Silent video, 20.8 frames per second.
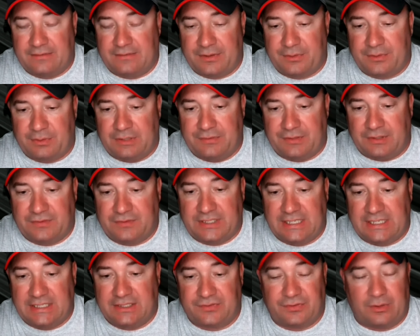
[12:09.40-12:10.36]

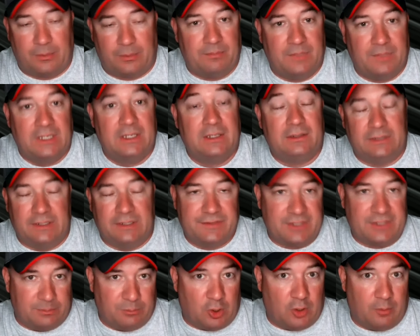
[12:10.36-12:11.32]
315, lives
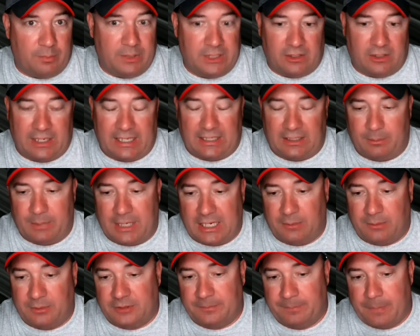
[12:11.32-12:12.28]
in Mobile,
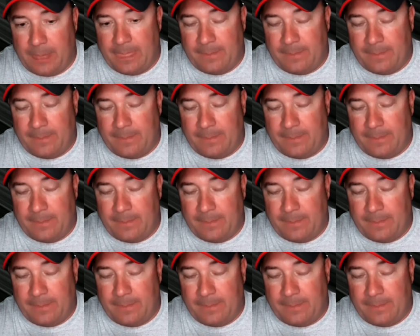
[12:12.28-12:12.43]
Alabama.